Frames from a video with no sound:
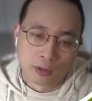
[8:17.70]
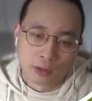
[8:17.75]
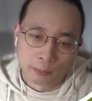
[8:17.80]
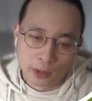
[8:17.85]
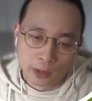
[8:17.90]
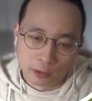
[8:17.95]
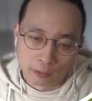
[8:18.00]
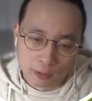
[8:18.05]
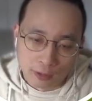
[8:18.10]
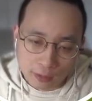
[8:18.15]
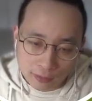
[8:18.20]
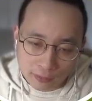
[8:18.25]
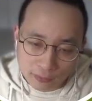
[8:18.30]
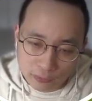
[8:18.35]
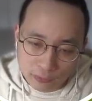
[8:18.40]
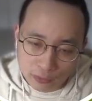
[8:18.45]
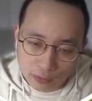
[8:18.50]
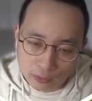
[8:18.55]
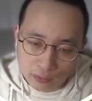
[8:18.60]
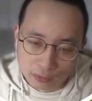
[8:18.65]
mirrors
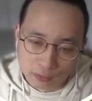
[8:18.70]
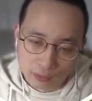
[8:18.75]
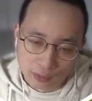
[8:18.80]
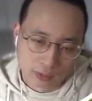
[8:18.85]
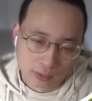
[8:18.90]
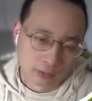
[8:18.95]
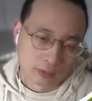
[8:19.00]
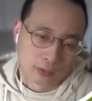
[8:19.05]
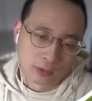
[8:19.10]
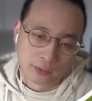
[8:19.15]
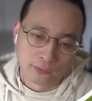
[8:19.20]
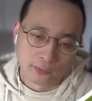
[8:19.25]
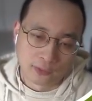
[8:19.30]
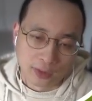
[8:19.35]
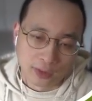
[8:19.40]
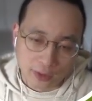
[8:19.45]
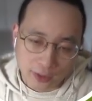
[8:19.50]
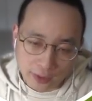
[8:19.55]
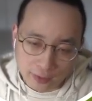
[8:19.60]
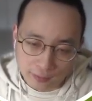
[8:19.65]
for
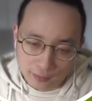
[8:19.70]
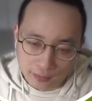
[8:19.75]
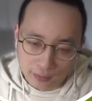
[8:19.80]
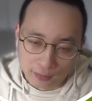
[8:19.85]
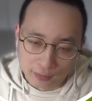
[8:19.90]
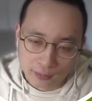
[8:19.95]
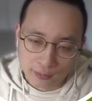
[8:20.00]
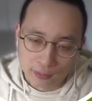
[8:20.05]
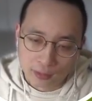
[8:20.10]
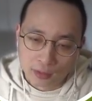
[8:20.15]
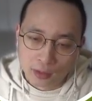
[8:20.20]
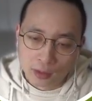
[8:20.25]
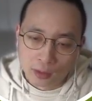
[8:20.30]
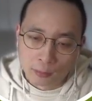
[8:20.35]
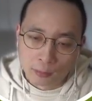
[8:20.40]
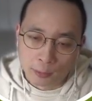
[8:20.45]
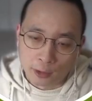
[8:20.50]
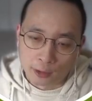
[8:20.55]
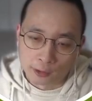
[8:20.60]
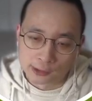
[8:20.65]
different cases
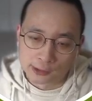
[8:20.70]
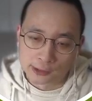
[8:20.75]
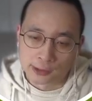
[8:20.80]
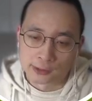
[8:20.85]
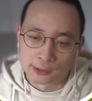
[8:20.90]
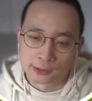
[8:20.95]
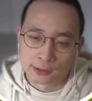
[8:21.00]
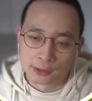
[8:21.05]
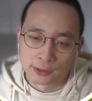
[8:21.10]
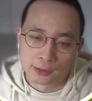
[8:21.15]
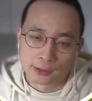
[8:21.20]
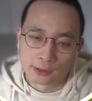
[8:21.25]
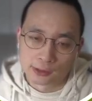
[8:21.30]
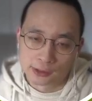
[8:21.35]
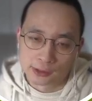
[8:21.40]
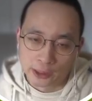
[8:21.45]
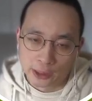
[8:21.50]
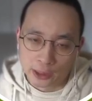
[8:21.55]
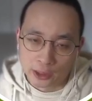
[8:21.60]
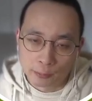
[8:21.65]
processed in the
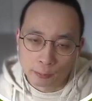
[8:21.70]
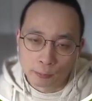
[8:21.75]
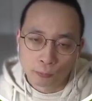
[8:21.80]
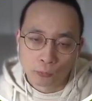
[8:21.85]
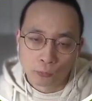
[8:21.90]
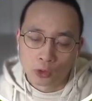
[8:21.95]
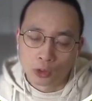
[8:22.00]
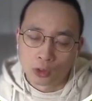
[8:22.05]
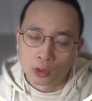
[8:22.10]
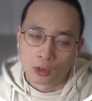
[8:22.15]
same